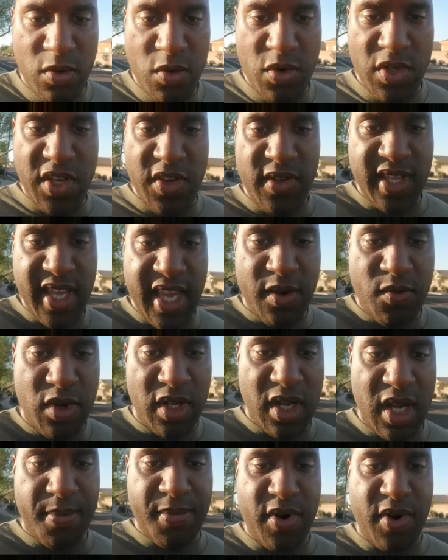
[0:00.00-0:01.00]
who do you think
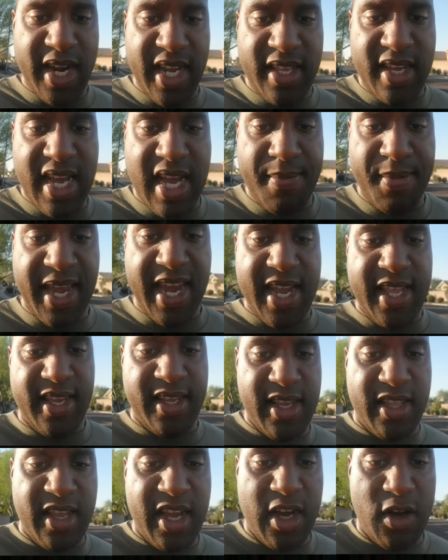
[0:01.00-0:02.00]
will upgrade the arm
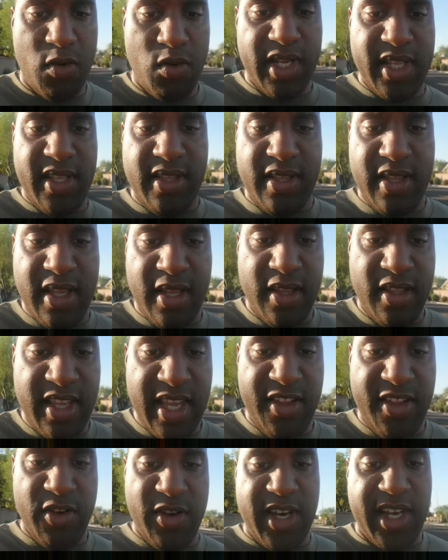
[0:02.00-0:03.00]
cannon, and how would
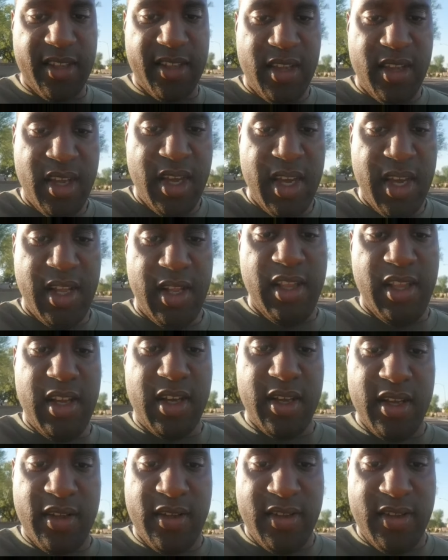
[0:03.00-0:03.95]
they do it? Look,